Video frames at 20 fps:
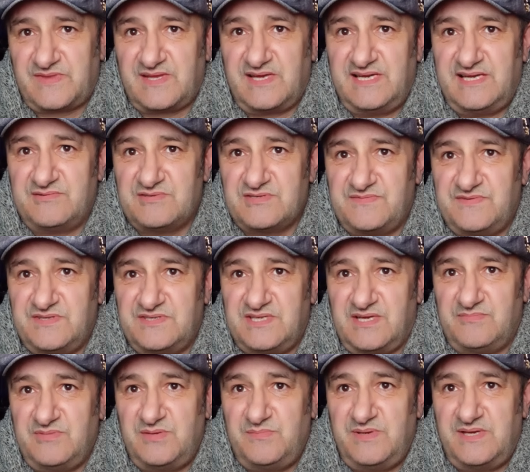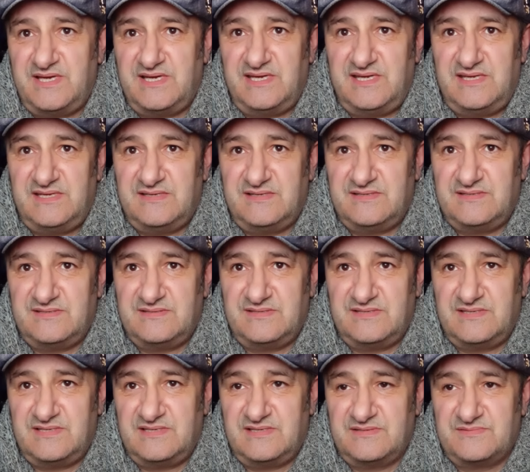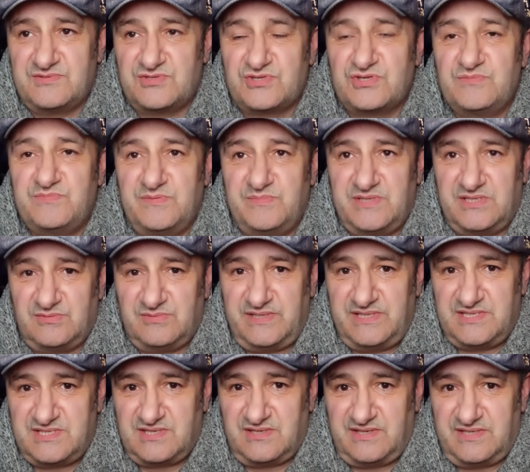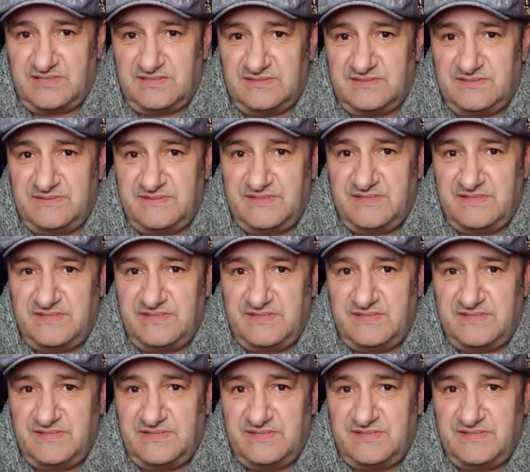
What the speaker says: And that was for the WBA super middleweight title.